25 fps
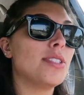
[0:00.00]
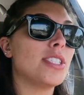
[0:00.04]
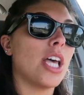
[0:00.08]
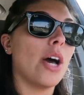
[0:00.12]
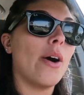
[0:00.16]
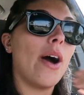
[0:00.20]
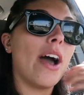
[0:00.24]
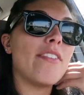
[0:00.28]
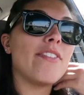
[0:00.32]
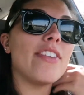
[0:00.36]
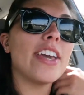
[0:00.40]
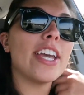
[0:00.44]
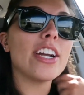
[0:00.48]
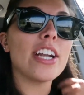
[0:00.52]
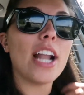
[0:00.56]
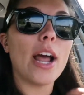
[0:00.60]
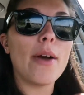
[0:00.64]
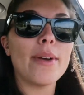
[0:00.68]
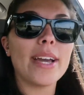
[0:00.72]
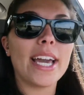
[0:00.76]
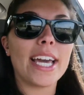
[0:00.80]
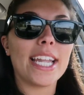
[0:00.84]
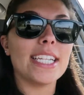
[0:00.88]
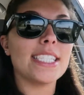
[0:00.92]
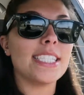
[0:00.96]
So I figured I
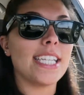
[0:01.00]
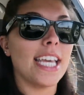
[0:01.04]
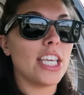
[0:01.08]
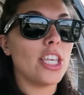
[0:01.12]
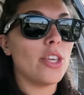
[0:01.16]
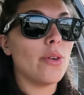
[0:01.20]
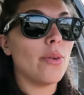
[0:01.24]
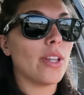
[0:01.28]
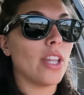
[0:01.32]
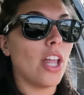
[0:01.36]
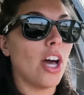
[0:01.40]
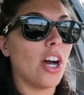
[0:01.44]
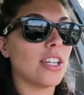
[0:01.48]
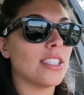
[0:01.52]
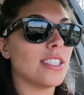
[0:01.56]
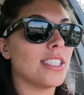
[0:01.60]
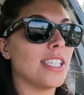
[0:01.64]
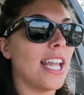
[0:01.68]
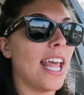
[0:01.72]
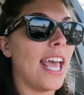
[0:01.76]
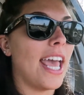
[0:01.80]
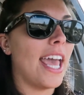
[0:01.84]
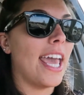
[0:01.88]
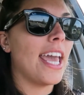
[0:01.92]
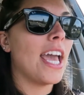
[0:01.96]
would kind of take you along
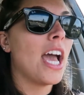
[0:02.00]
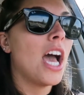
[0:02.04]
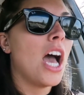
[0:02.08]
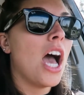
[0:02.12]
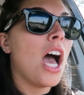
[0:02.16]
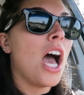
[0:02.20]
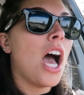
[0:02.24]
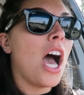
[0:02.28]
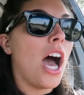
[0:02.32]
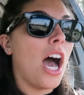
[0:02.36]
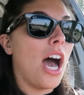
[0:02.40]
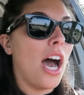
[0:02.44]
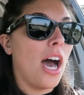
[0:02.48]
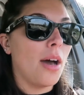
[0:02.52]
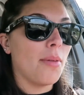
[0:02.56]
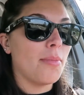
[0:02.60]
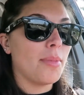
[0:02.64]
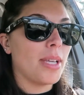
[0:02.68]
today because